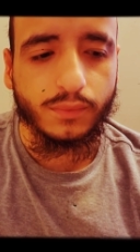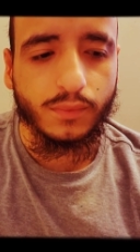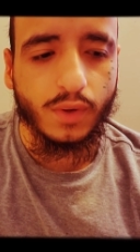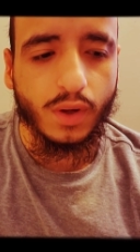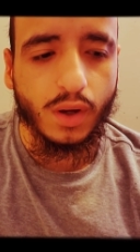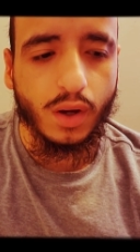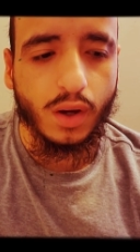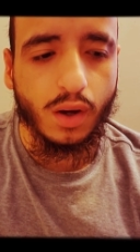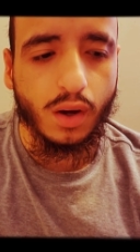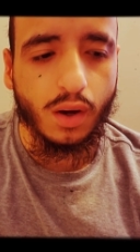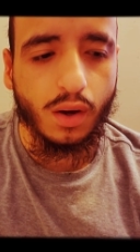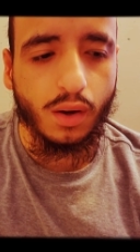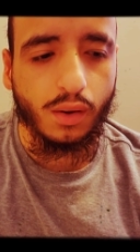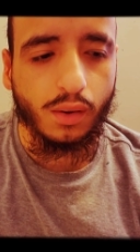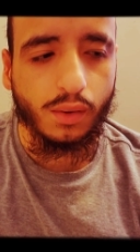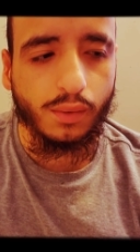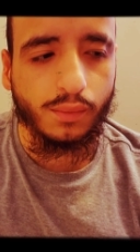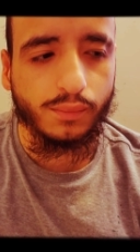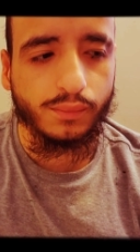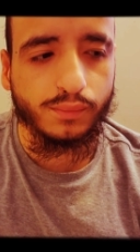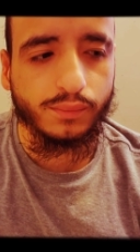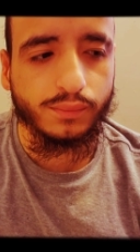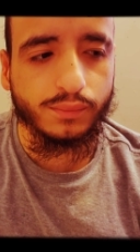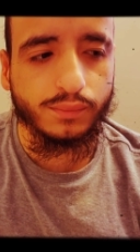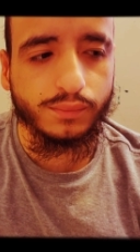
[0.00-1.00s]
uh,
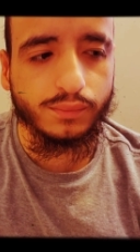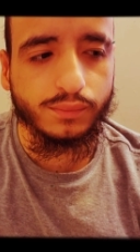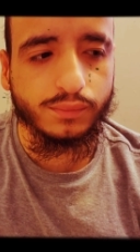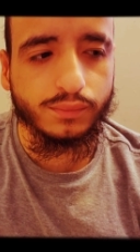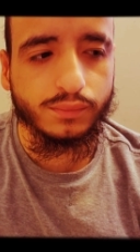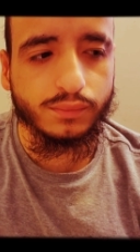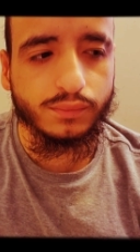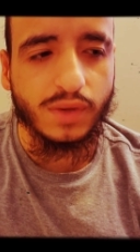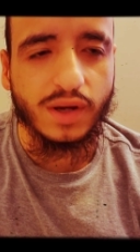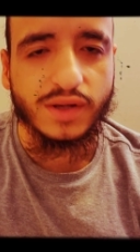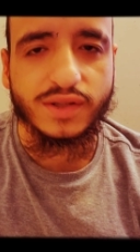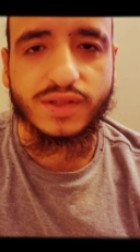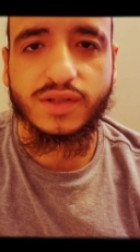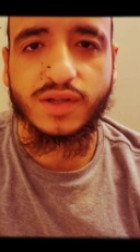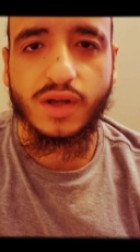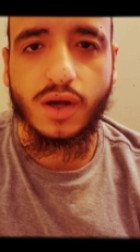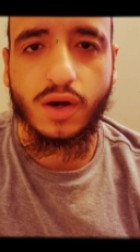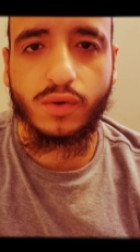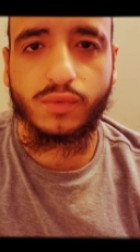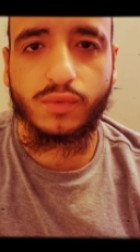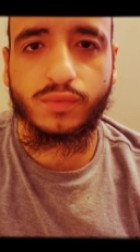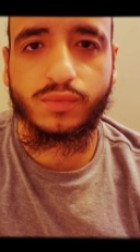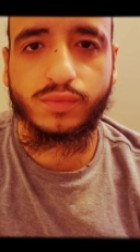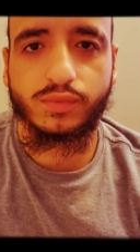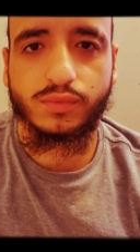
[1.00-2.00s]

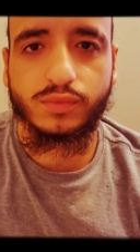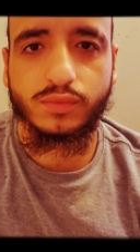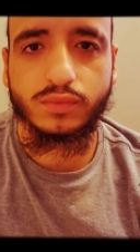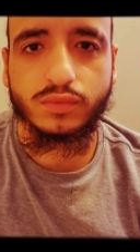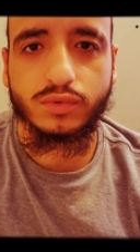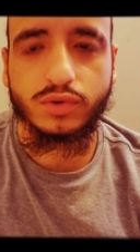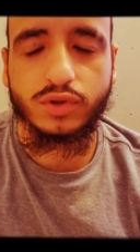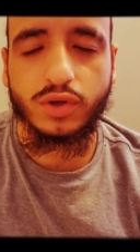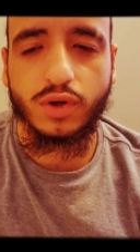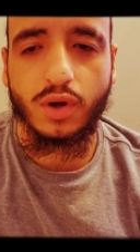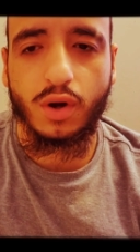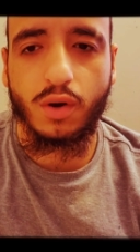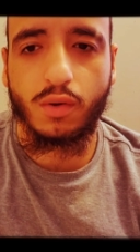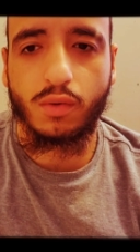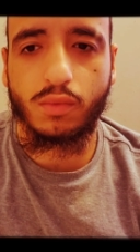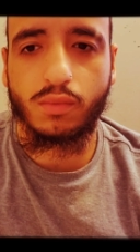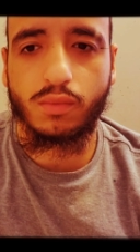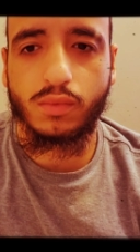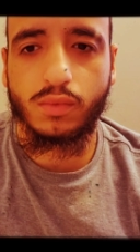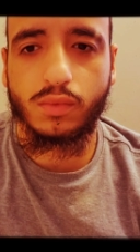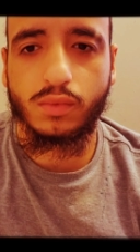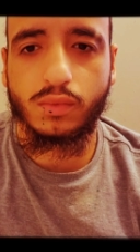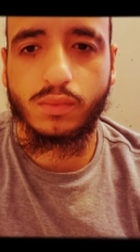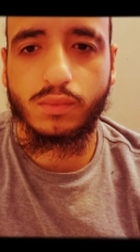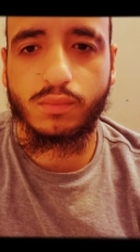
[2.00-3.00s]
myself, you know,
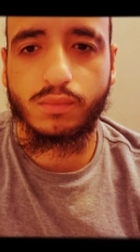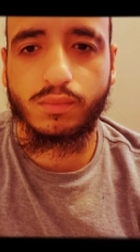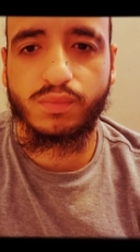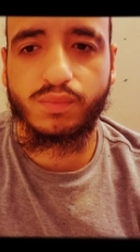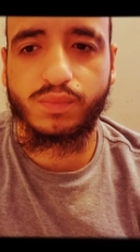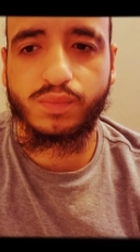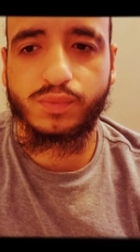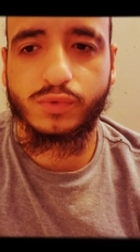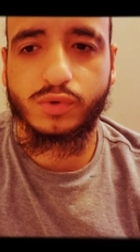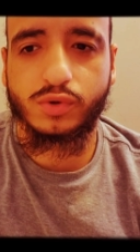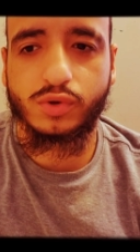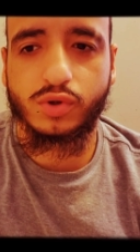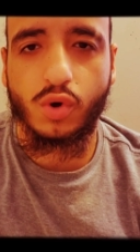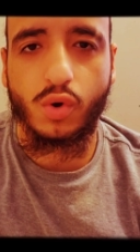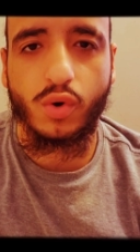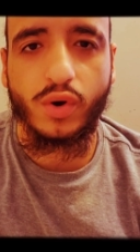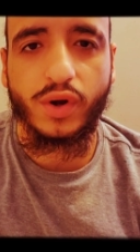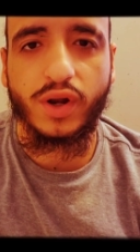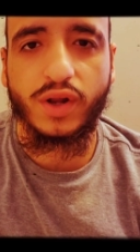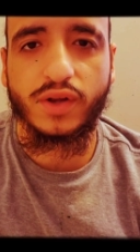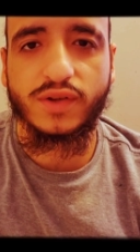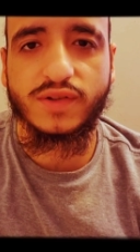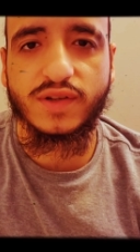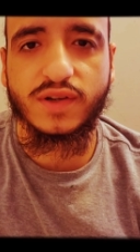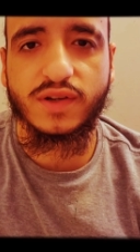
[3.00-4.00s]
going
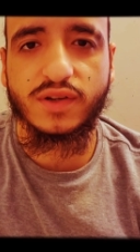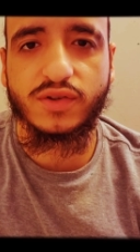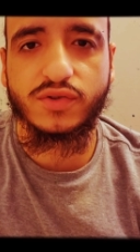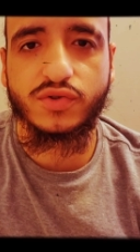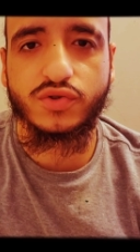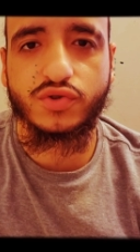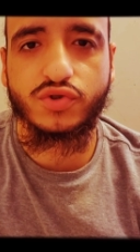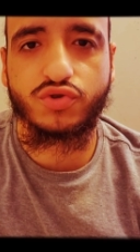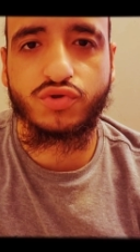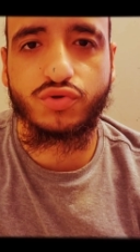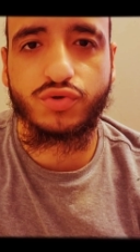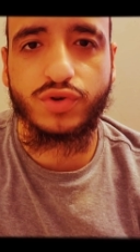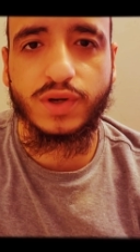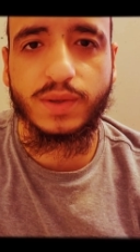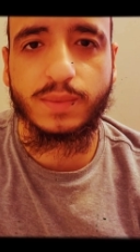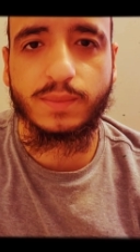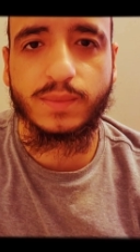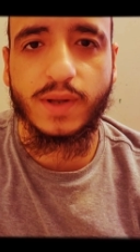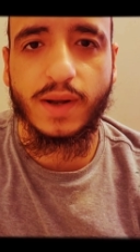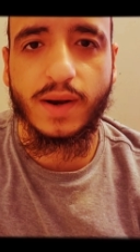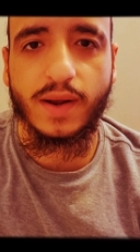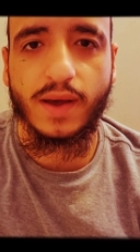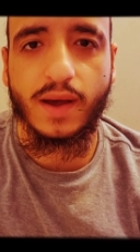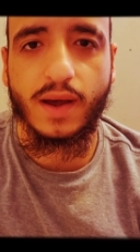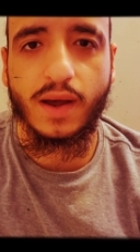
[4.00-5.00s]
into this dream
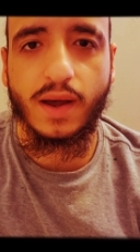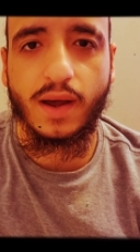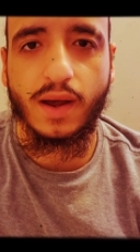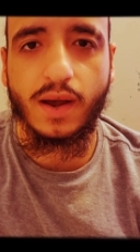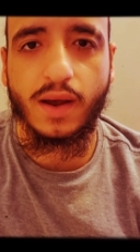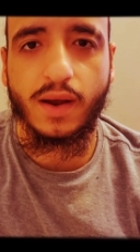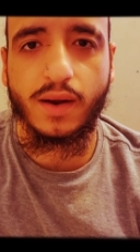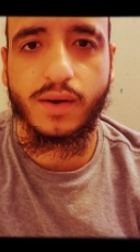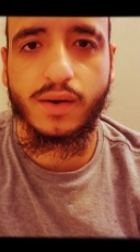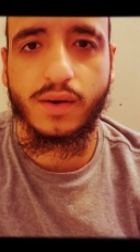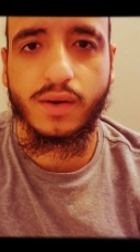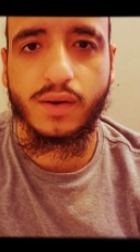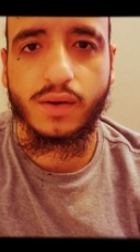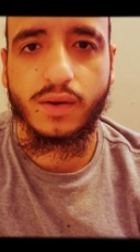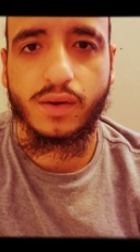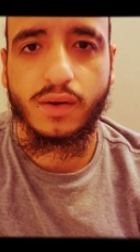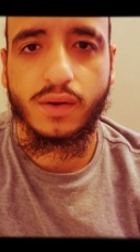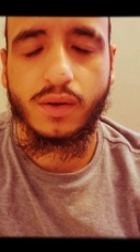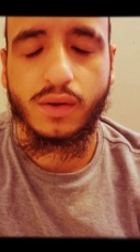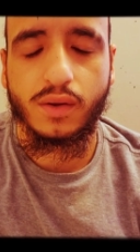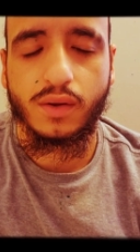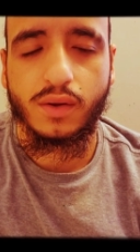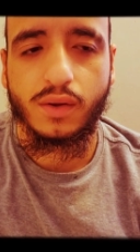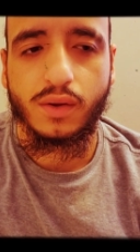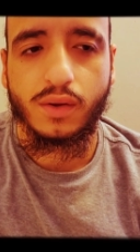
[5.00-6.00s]
that I had,
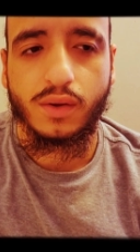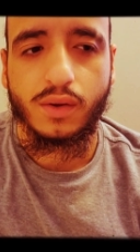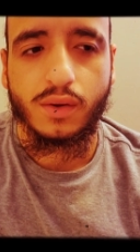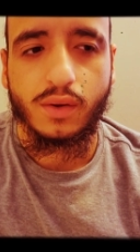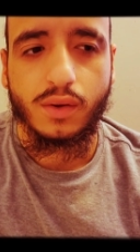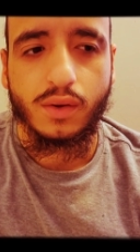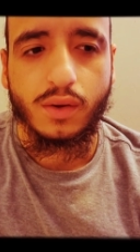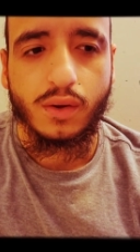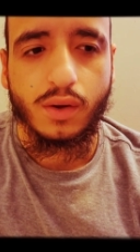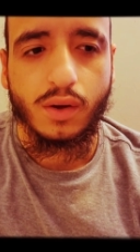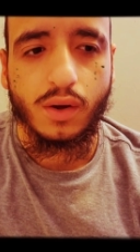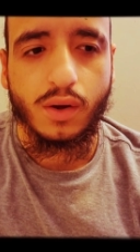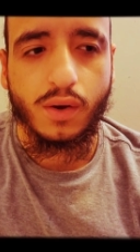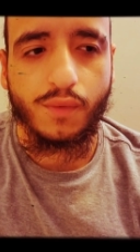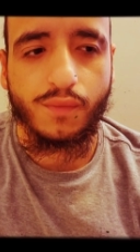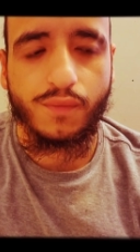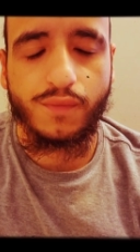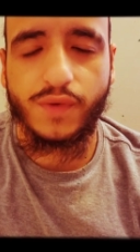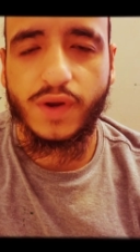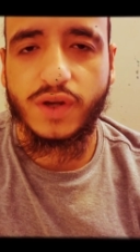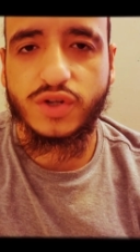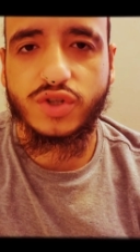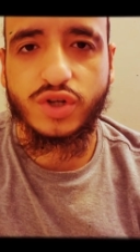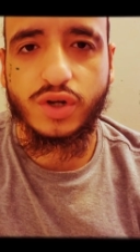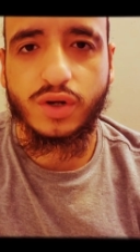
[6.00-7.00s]
a
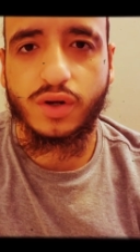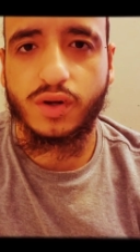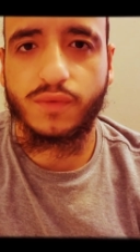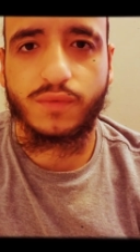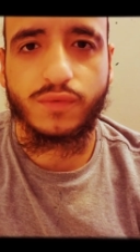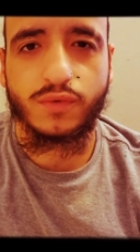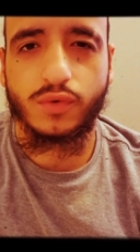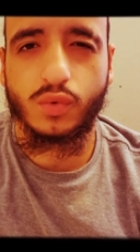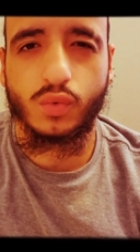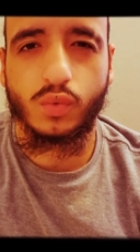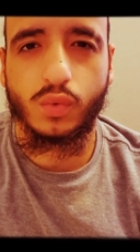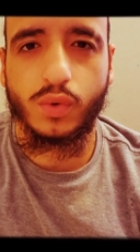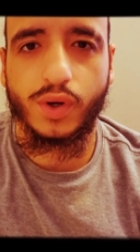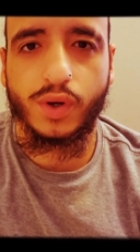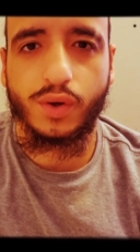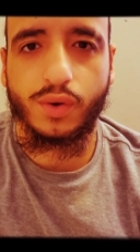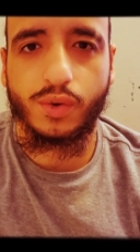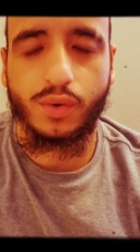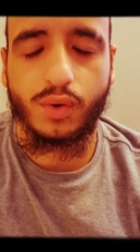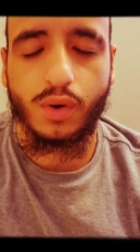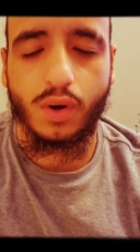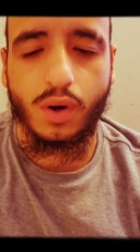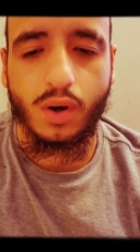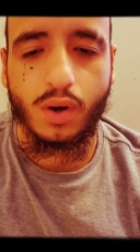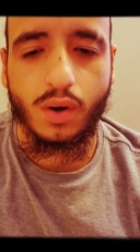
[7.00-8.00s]
vision, if you
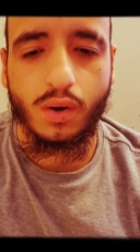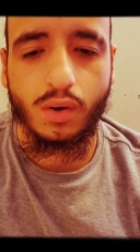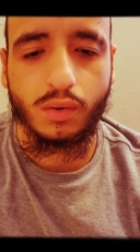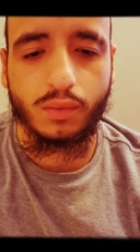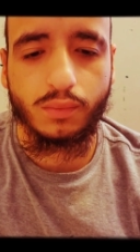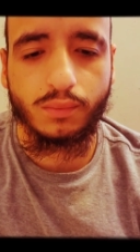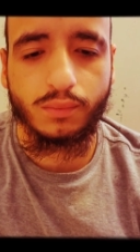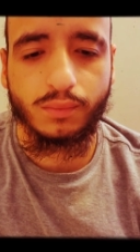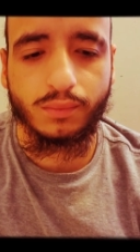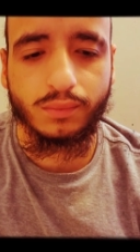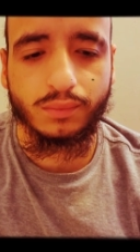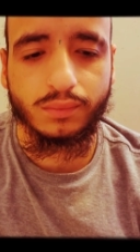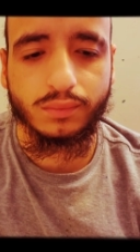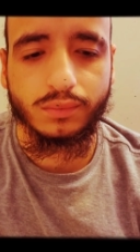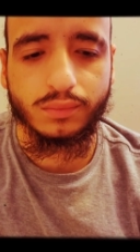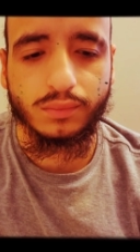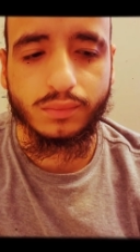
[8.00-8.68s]
will, um,